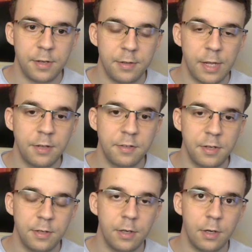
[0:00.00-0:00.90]
it takes
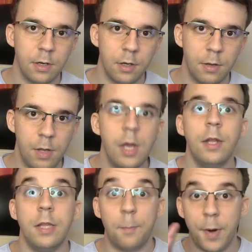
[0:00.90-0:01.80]
in the
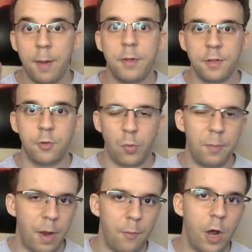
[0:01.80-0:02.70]
the parameters
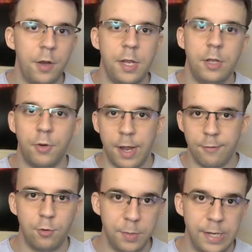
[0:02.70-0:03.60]
one by one. They don't
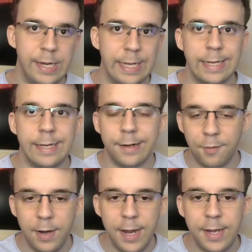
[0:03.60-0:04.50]
have to be in an
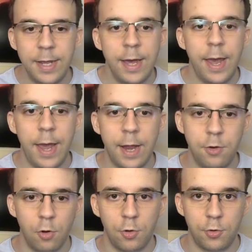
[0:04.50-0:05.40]
array, and
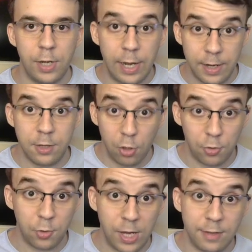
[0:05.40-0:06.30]
you also and it
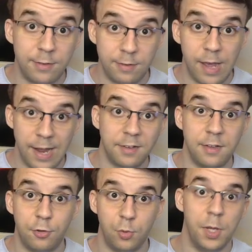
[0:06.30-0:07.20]
also gets
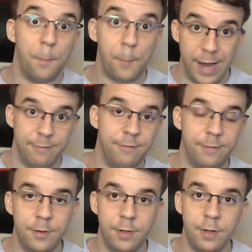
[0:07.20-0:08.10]
access to the
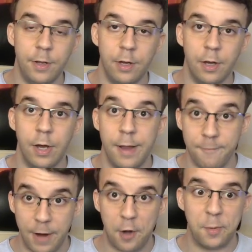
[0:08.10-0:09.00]
path uh,
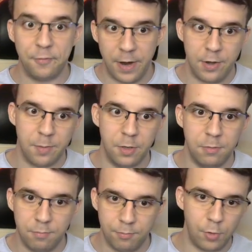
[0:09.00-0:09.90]
environment variable,
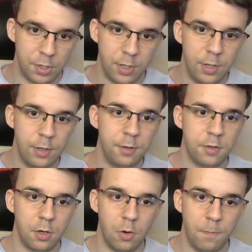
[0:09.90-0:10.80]
right?
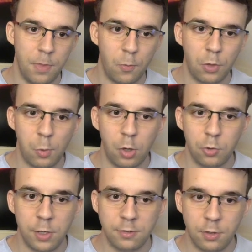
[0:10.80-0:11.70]
So what we want
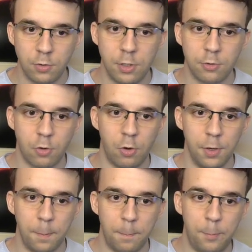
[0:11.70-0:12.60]
to execute is
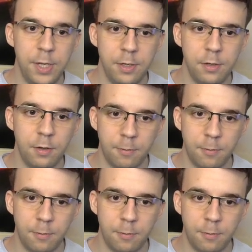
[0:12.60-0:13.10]
called ping.